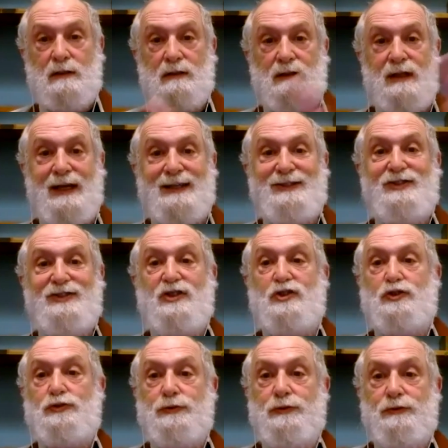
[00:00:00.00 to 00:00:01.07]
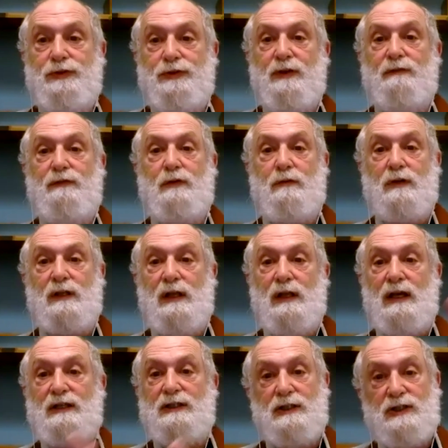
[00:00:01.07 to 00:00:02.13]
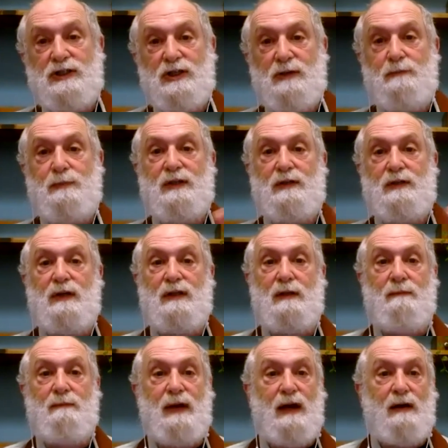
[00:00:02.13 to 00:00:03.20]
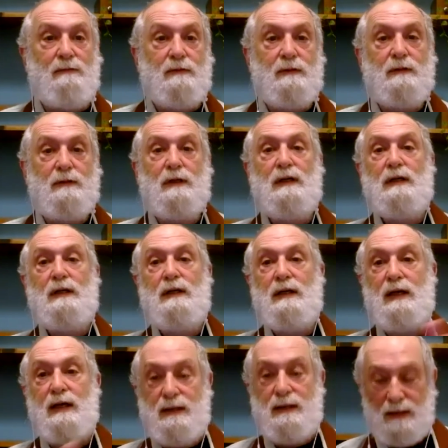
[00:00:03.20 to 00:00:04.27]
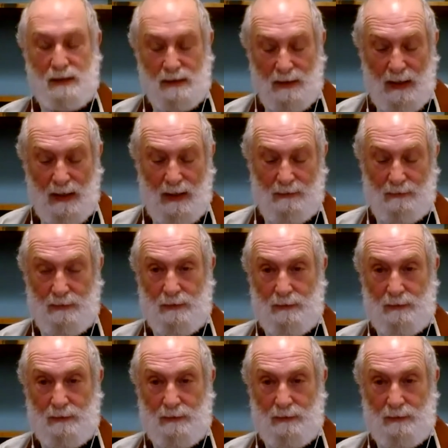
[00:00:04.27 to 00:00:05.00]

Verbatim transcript: That's the truth of the relationship between the mountain and the cloud.